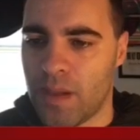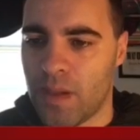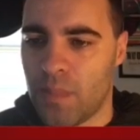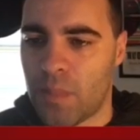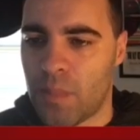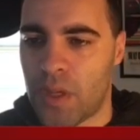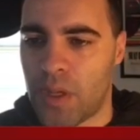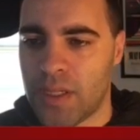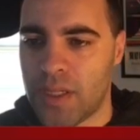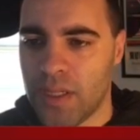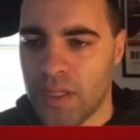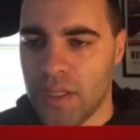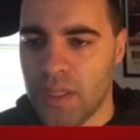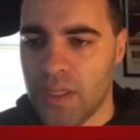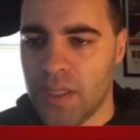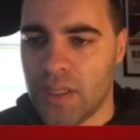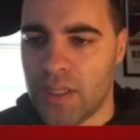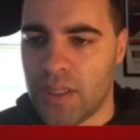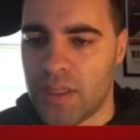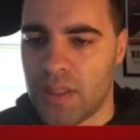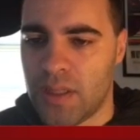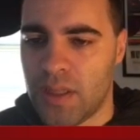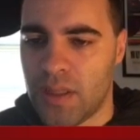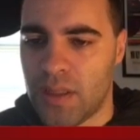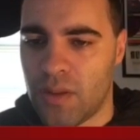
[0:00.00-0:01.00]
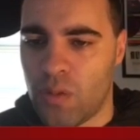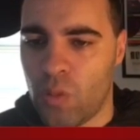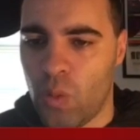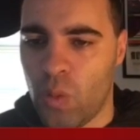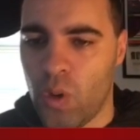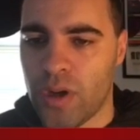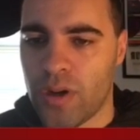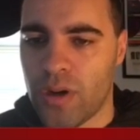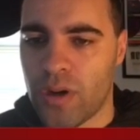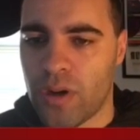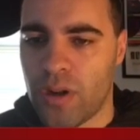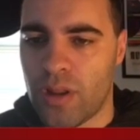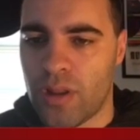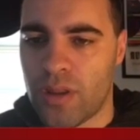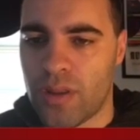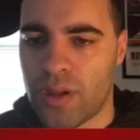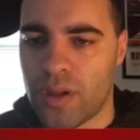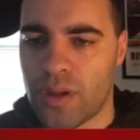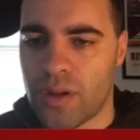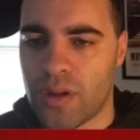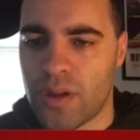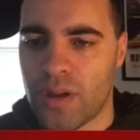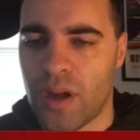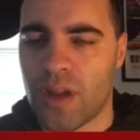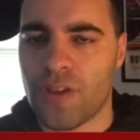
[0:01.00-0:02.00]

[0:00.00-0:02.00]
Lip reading: but what the